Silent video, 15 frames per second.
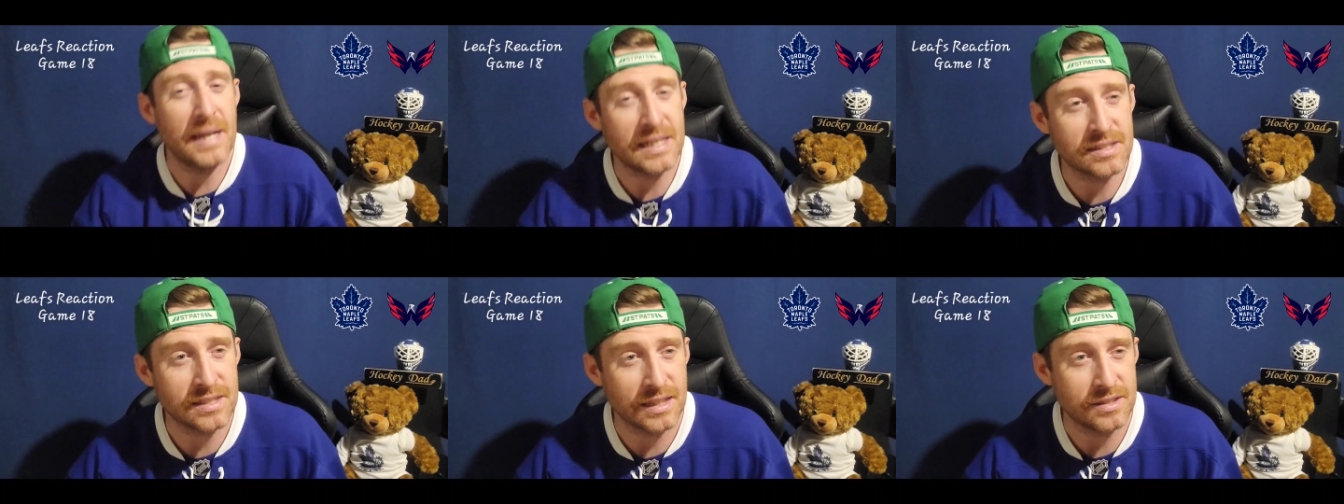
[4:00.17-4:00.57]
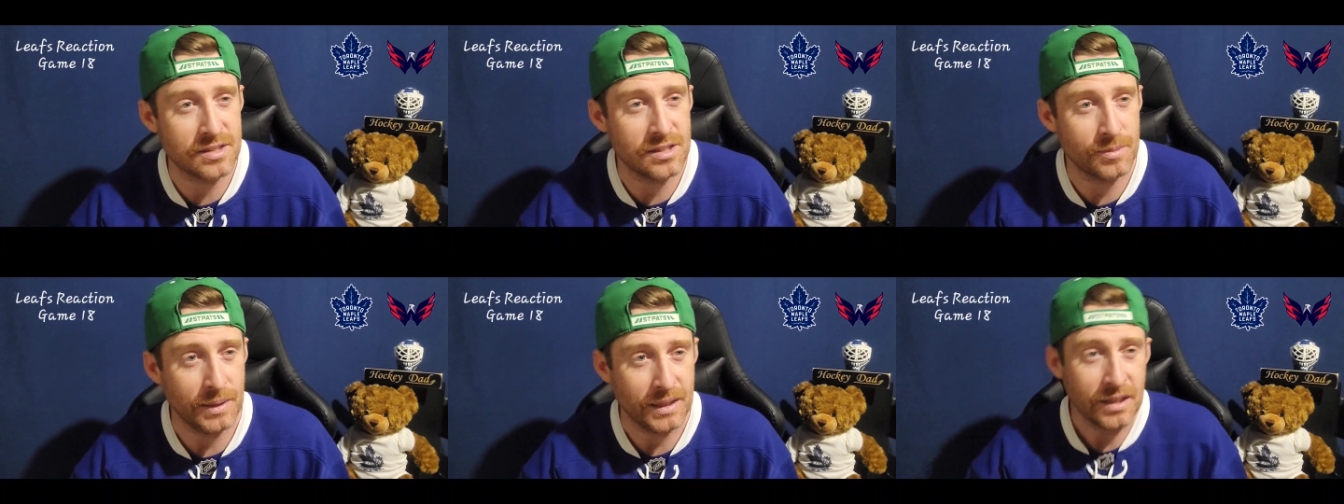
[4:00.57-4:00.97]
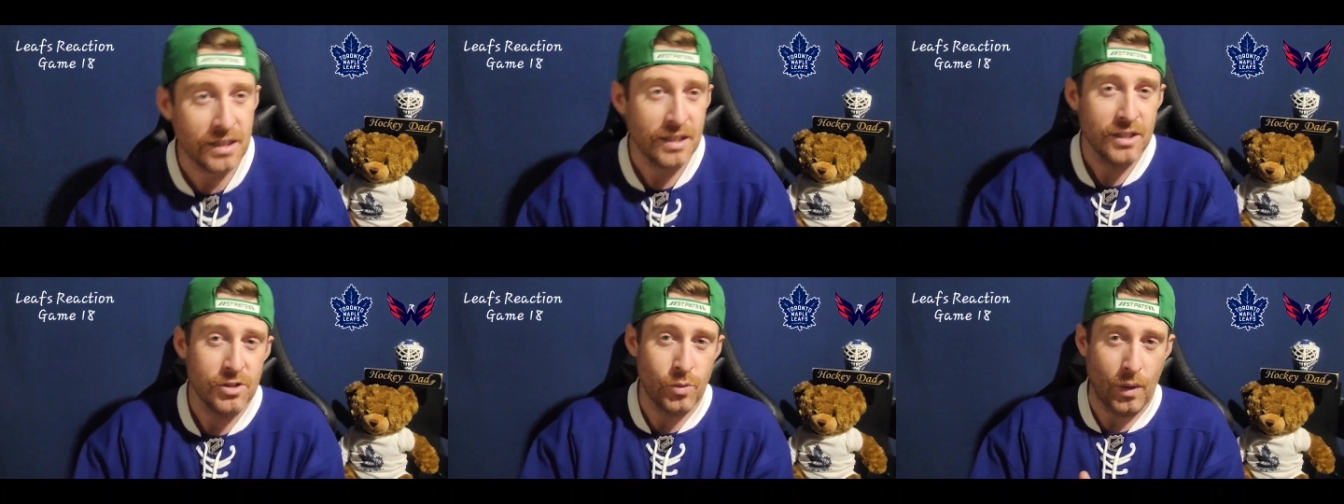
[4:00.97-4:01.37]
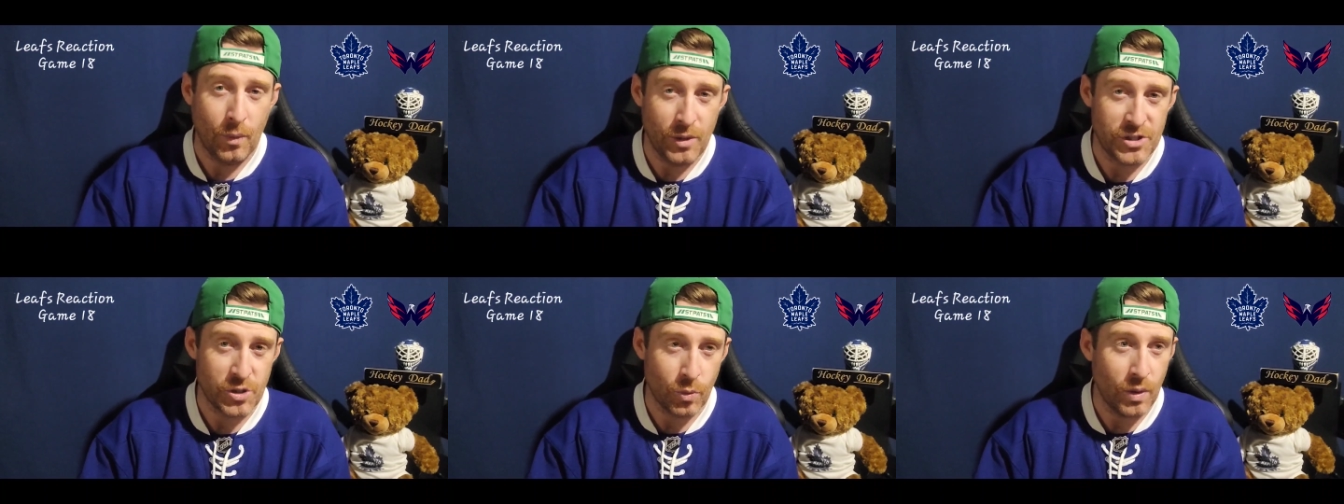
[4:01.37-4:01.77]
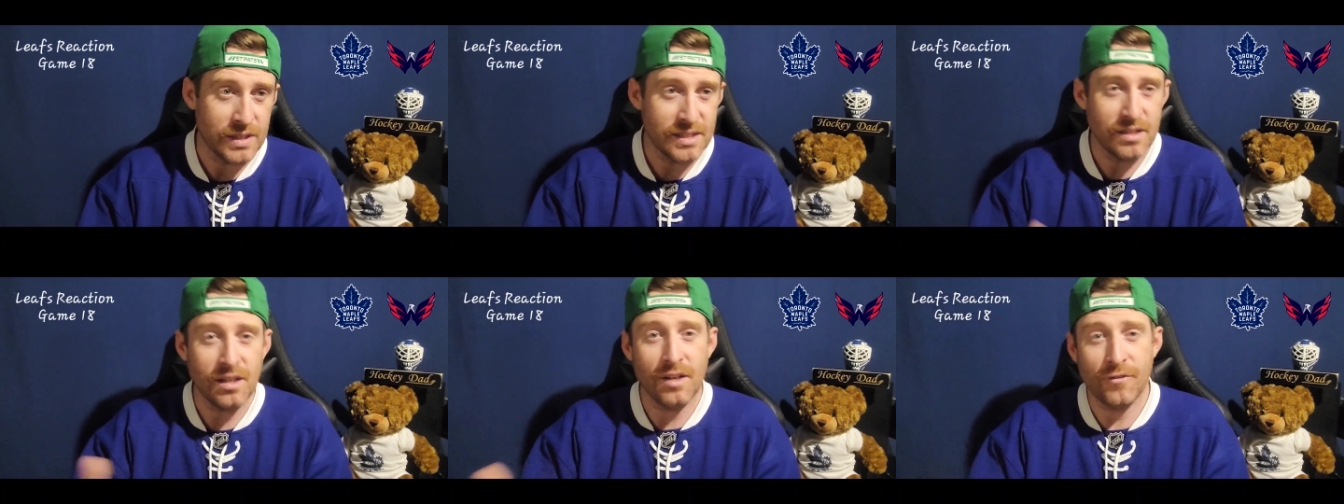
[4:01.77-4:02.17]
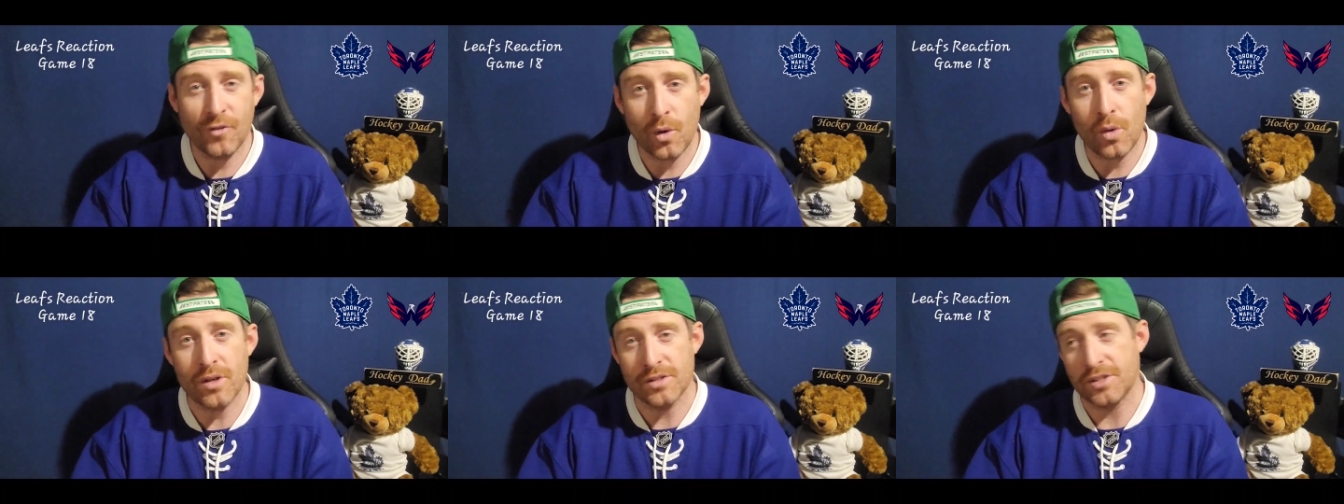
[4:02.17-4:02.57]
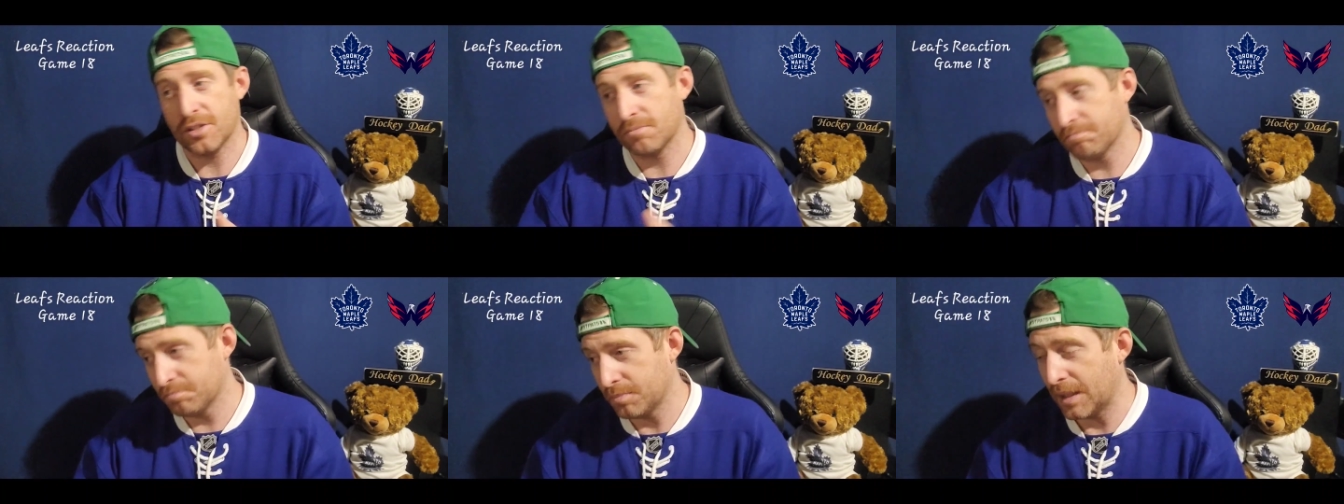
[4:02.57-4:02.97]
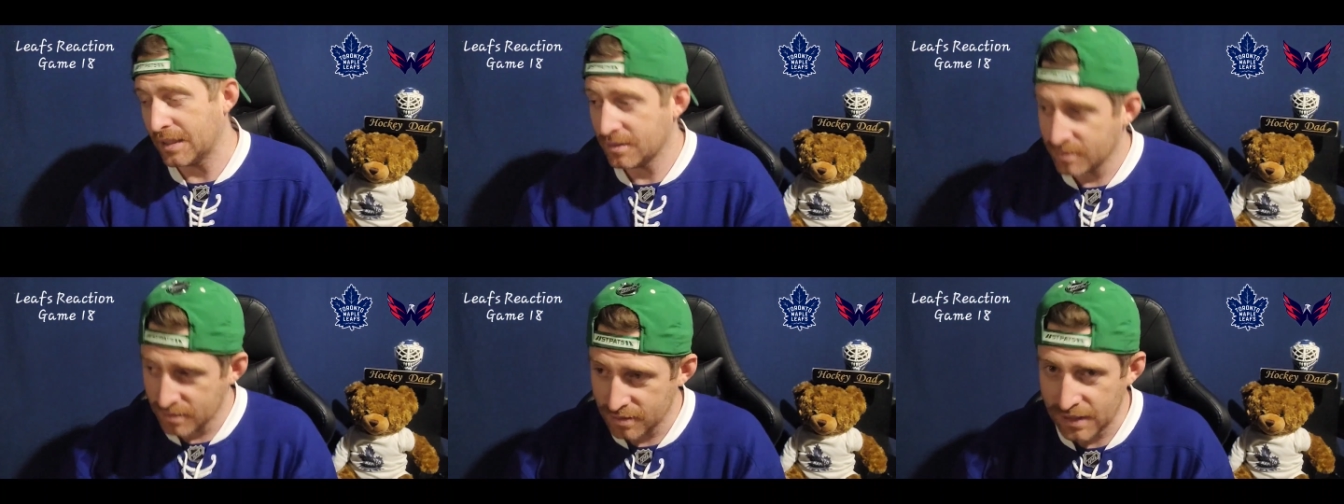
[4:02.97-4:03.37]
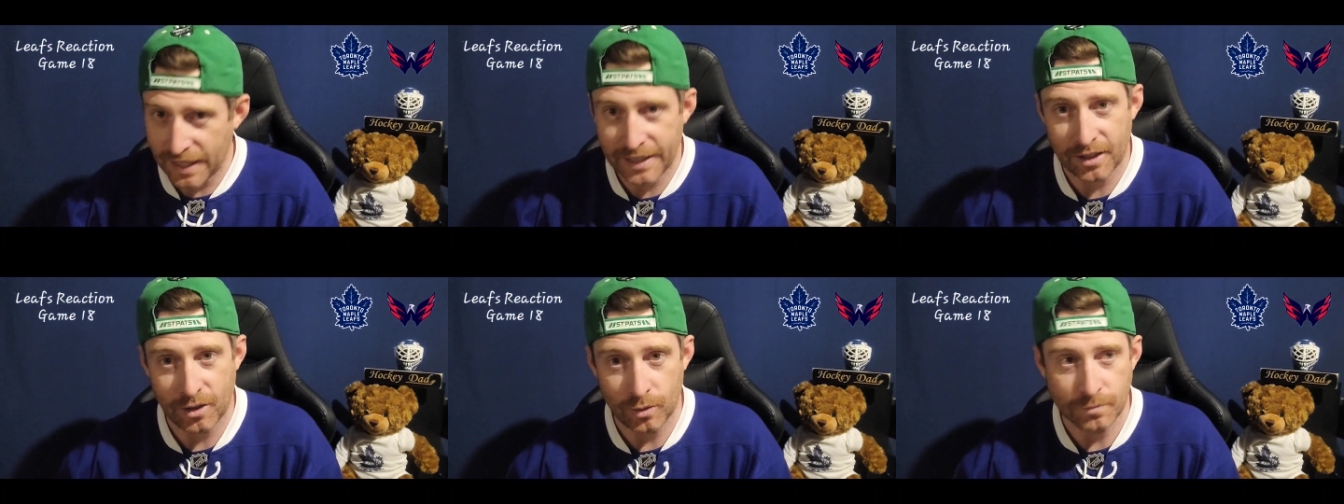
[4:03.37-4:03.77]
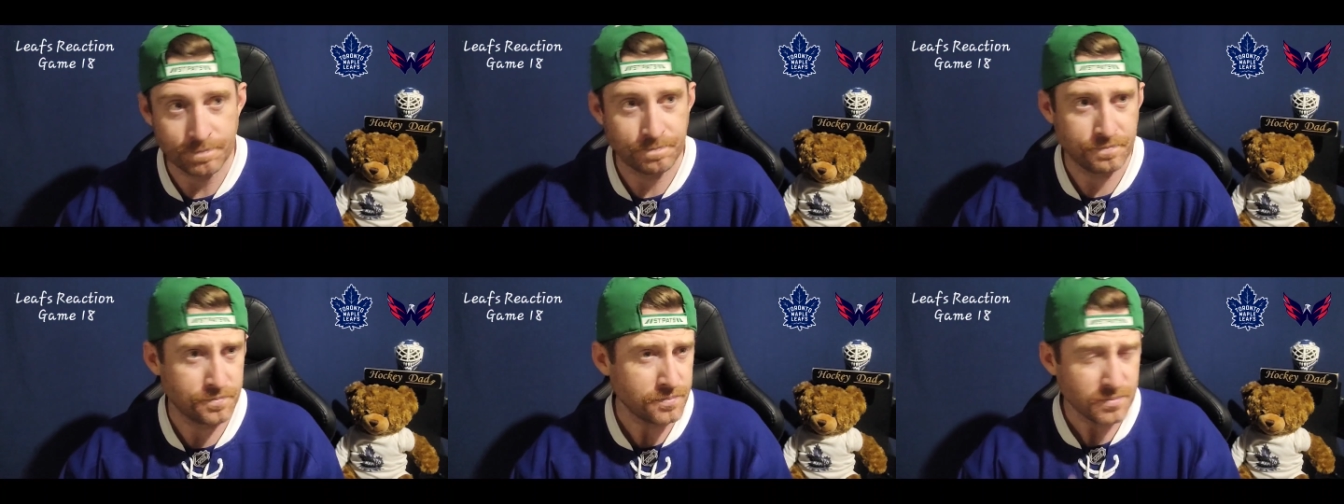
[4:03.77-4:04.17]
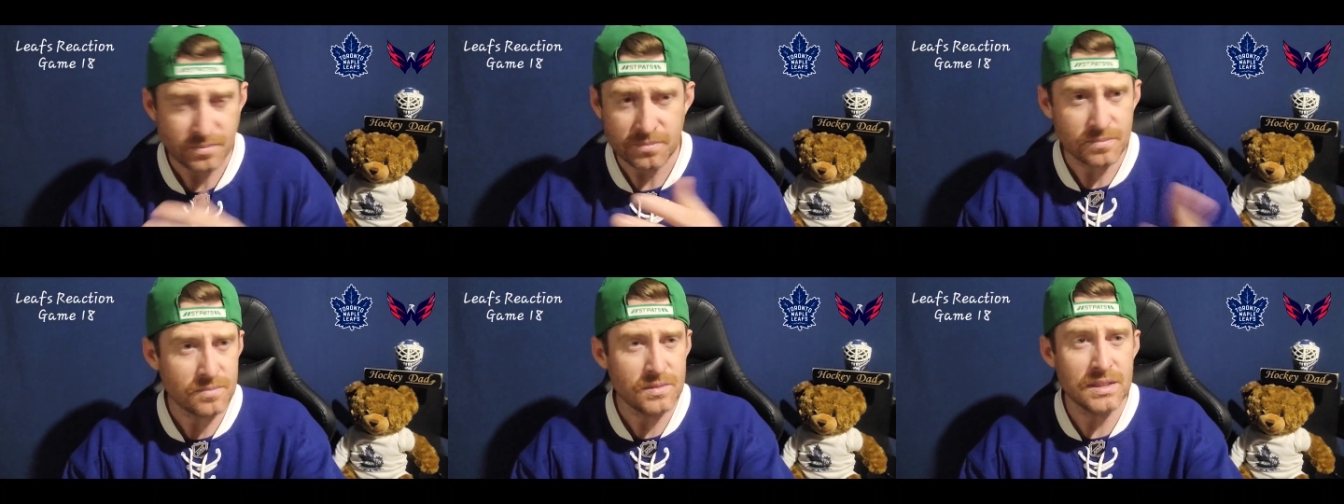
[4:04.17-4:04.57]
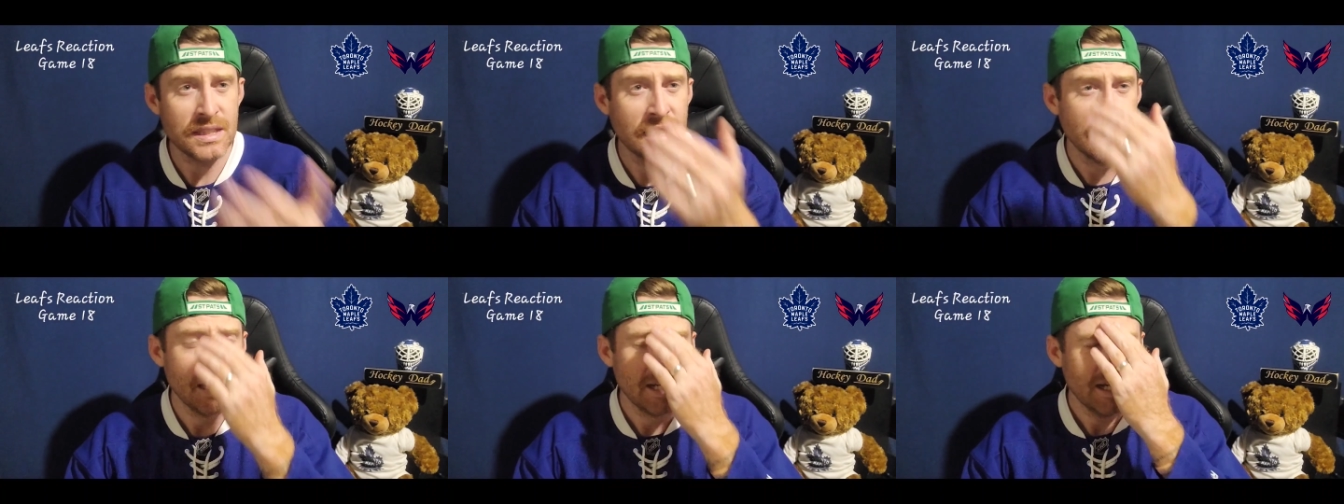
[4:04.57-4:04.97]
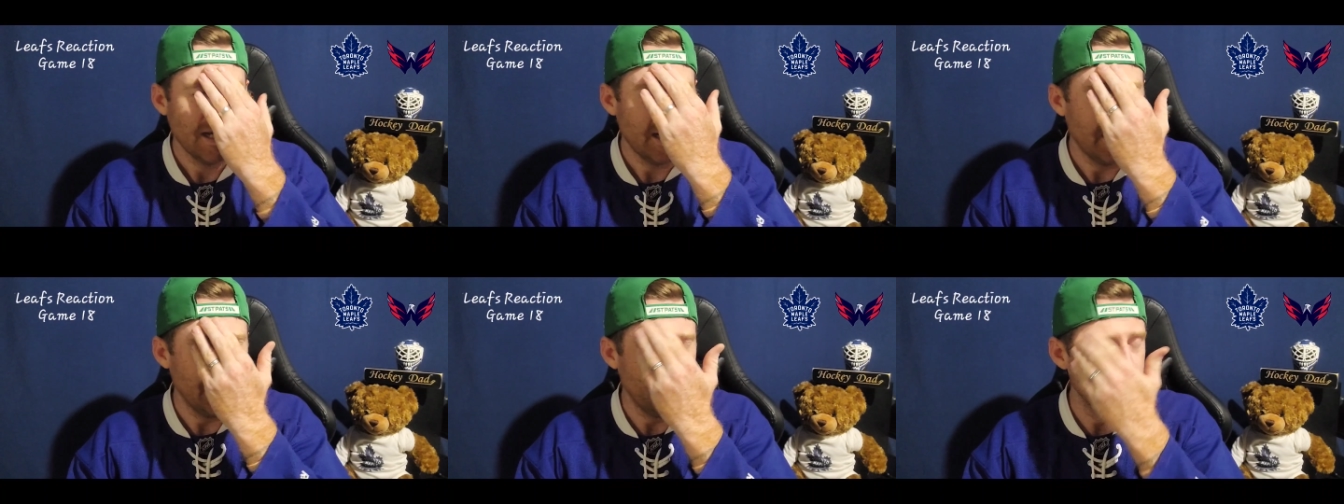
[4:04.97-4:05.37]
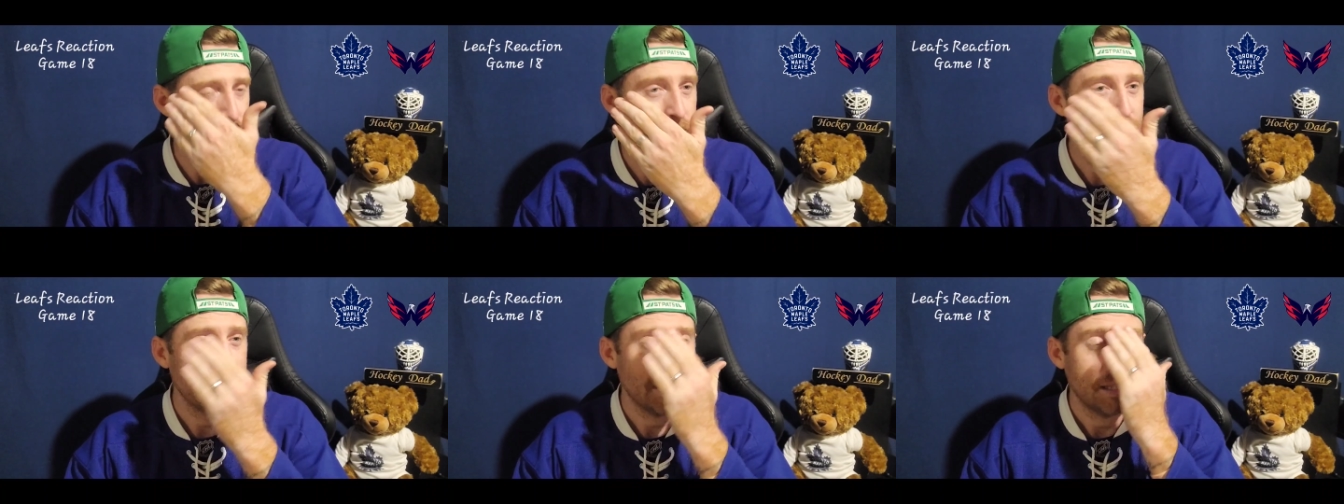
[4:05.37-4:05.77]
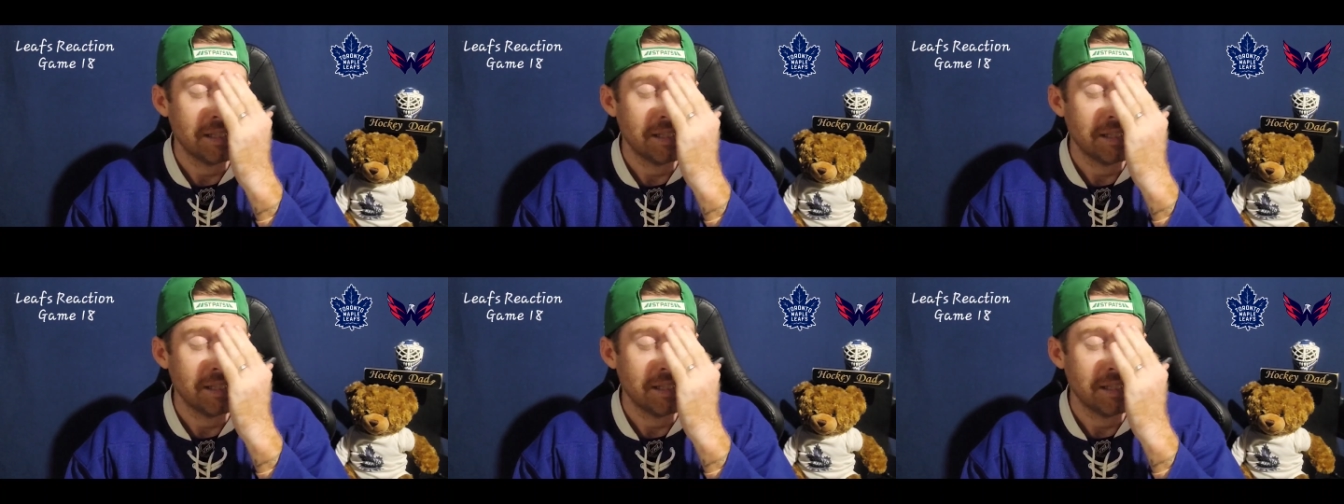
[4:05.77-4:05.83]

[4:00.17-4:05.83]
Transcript: makes sense to me do I wish it wasn't of course but hey oh um,